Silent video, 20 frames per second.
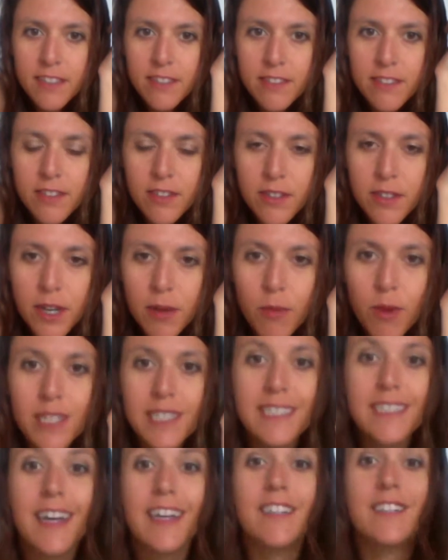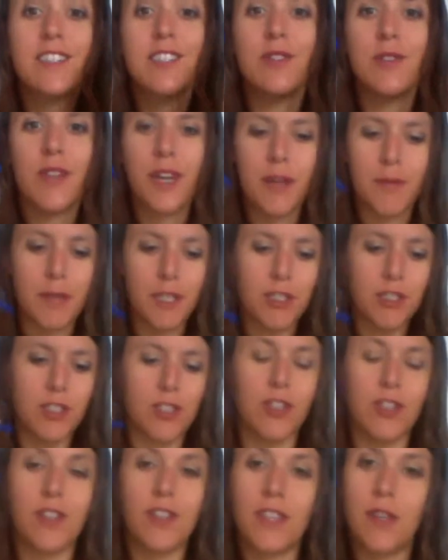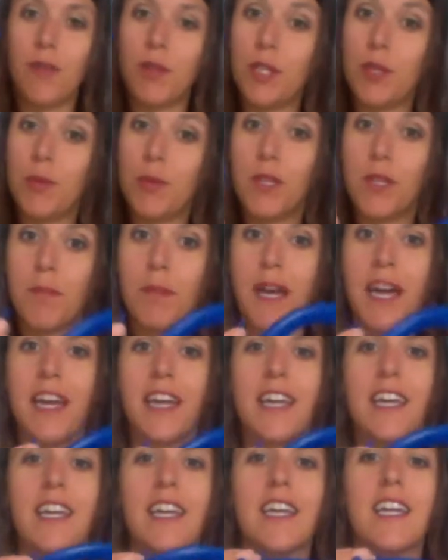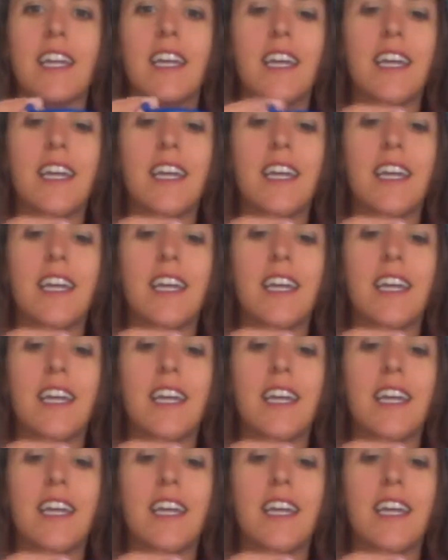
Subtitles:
So it's only on one side. So you got to make sure that when you put the peg in,